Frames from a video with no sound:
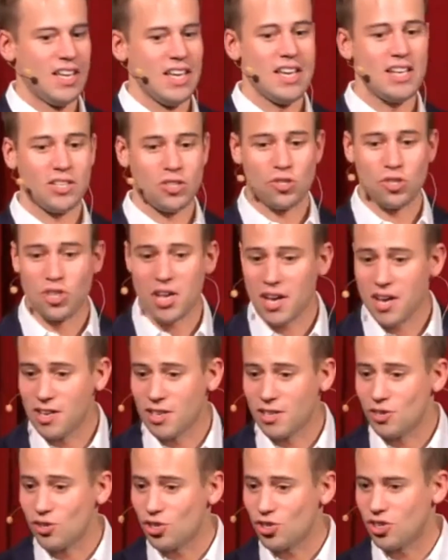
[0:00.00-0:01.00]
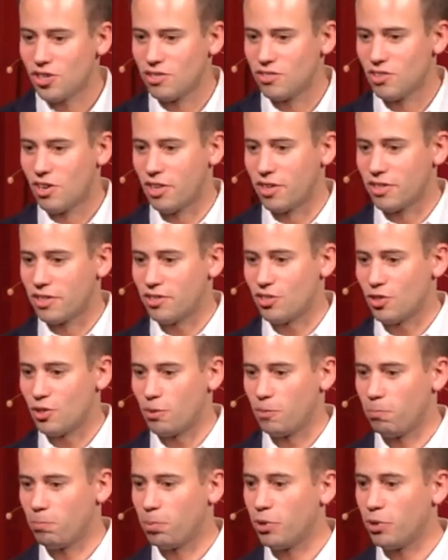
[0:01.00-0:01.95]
Exchange knowledge.